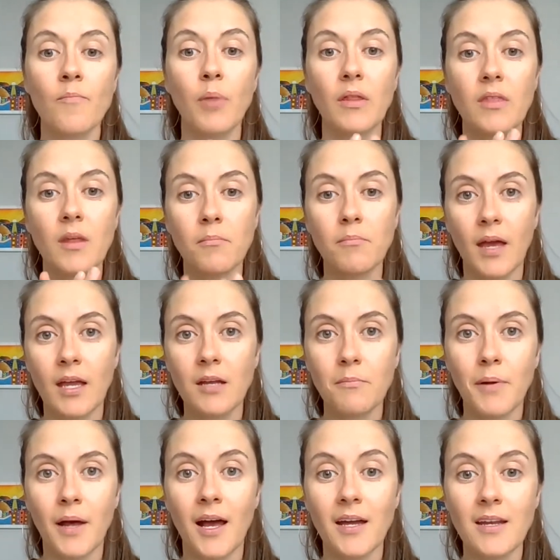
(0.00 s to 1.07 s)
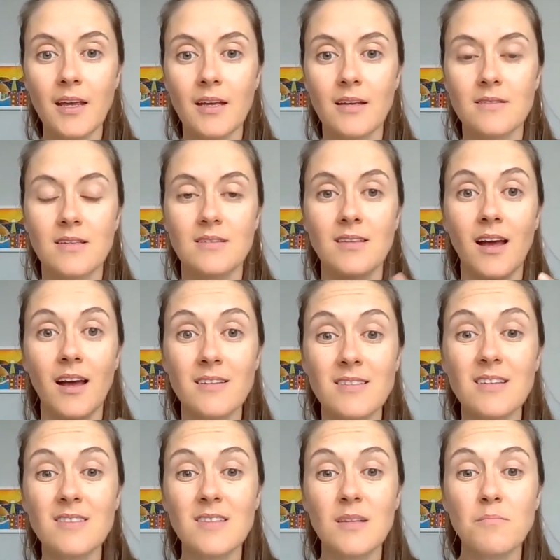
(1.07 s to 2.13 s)
But the main part is
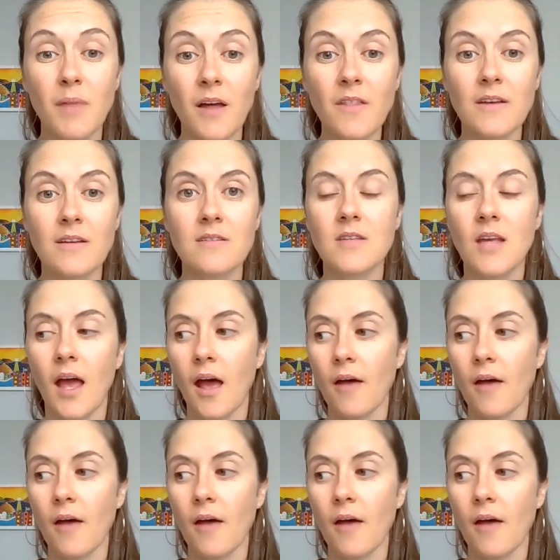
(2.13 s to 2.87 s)
us as the mothers